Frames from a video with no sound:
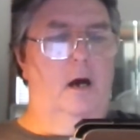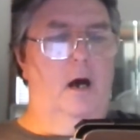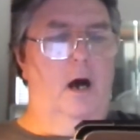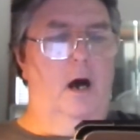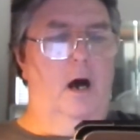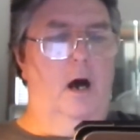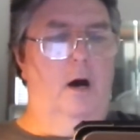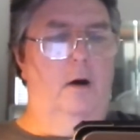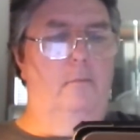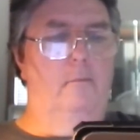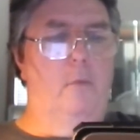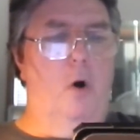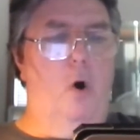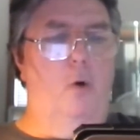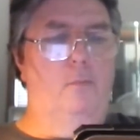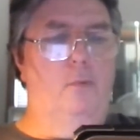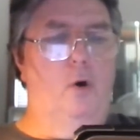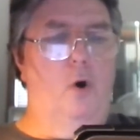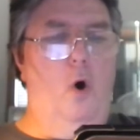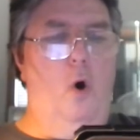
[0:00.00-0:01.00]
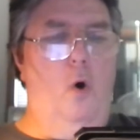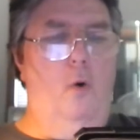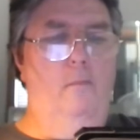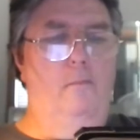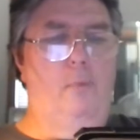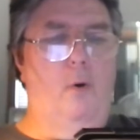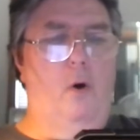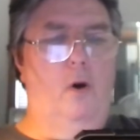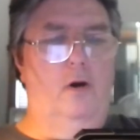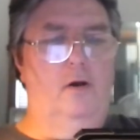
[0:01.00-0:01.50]
uh, mobile home
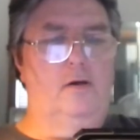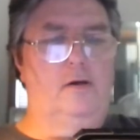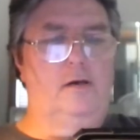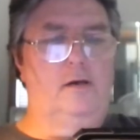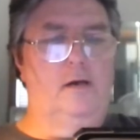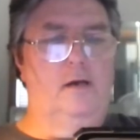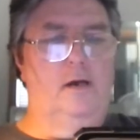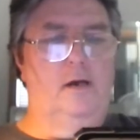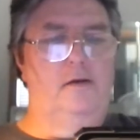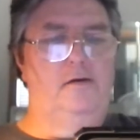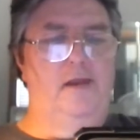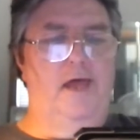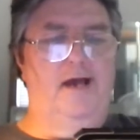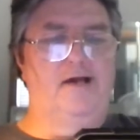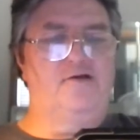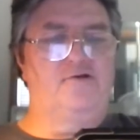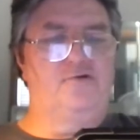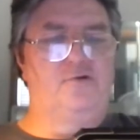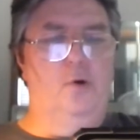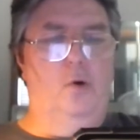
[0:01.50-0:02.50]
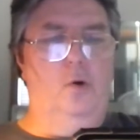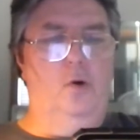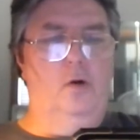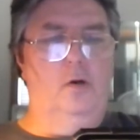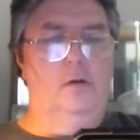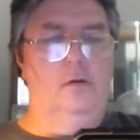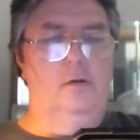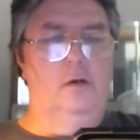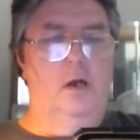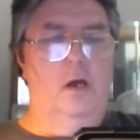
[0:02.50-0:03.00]
park next
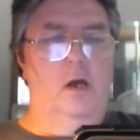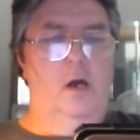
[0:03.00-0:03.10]
door.